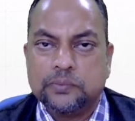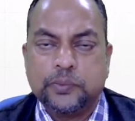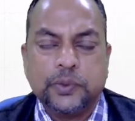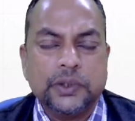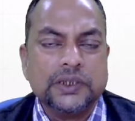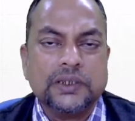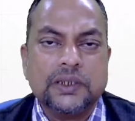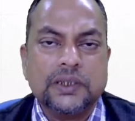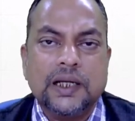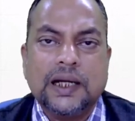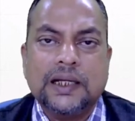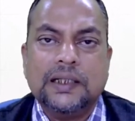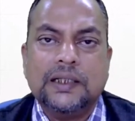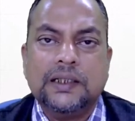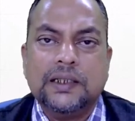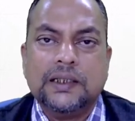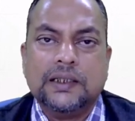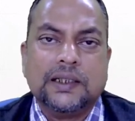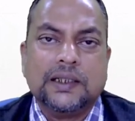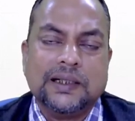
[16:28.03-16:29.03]

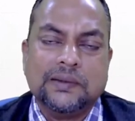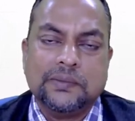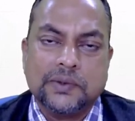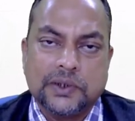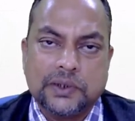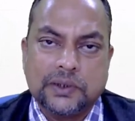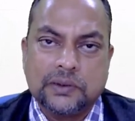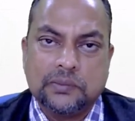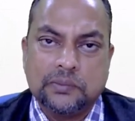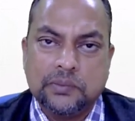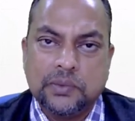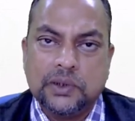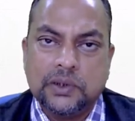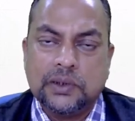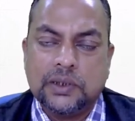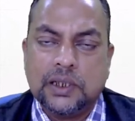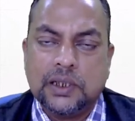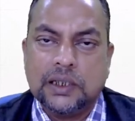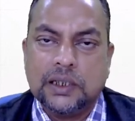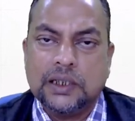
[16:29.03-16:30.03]
personality types,
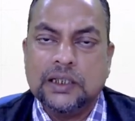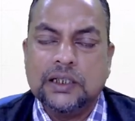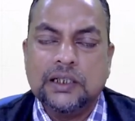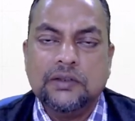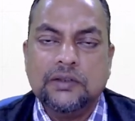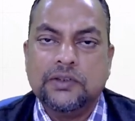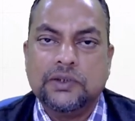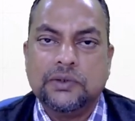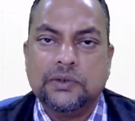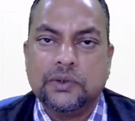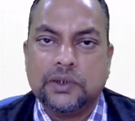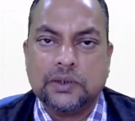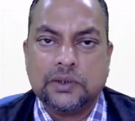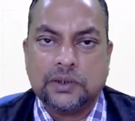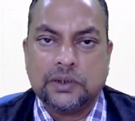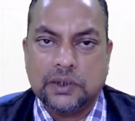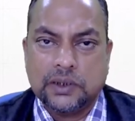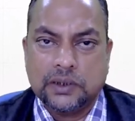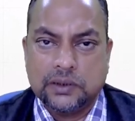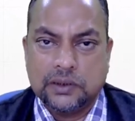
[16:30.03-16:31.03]
beyond their
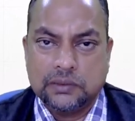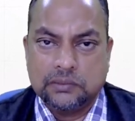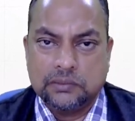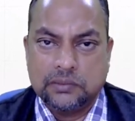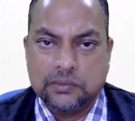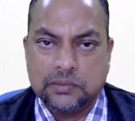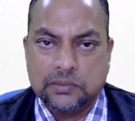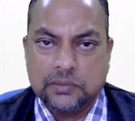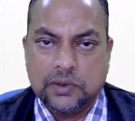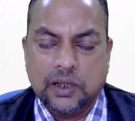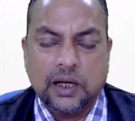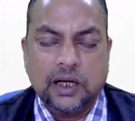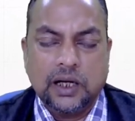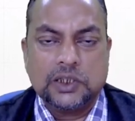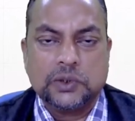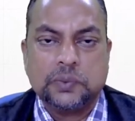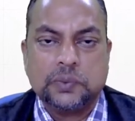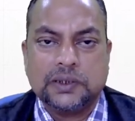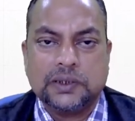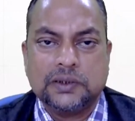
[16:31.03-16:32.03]
individualistic
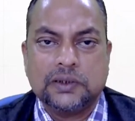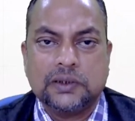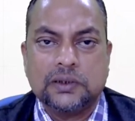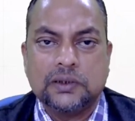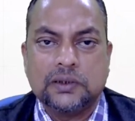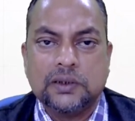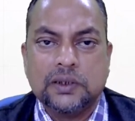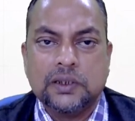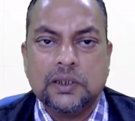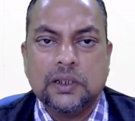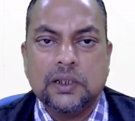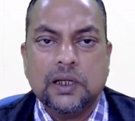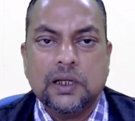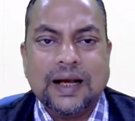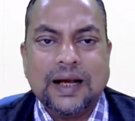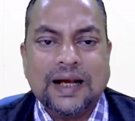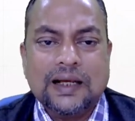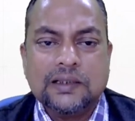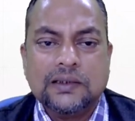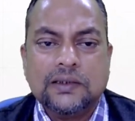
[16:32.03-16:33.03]
aspects,
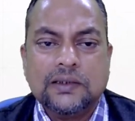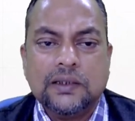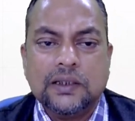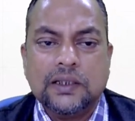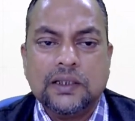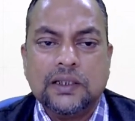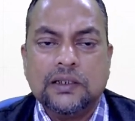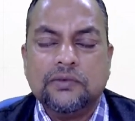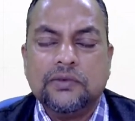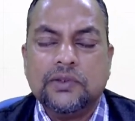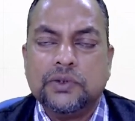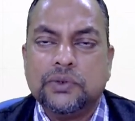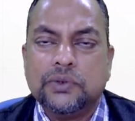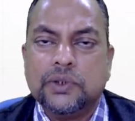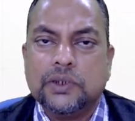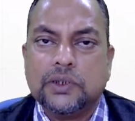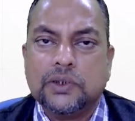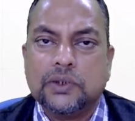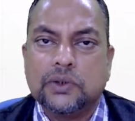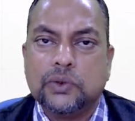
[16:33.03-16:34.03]
as the
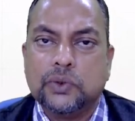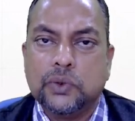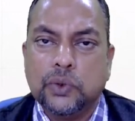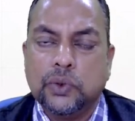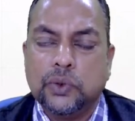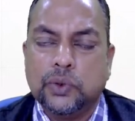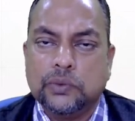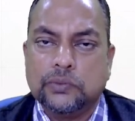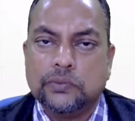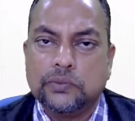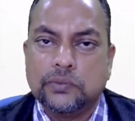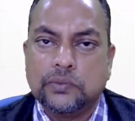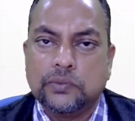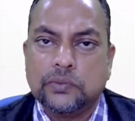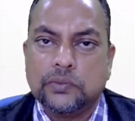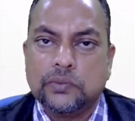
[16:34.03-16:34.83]
individuals grow